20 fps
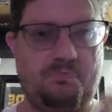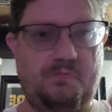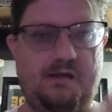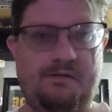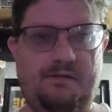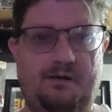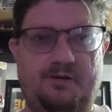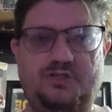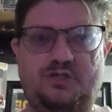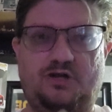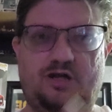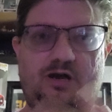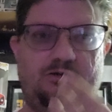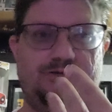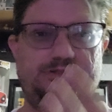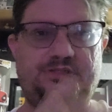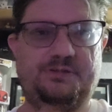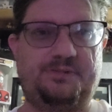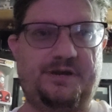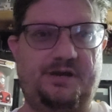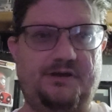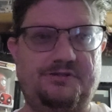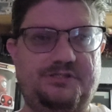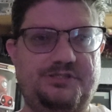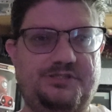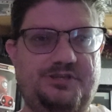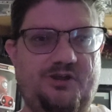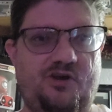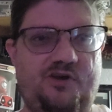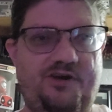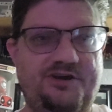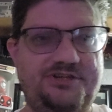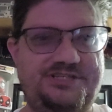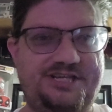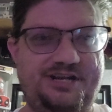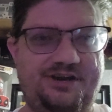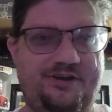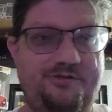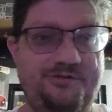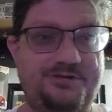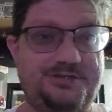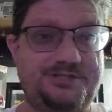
maybe i am draw someone else's cards here,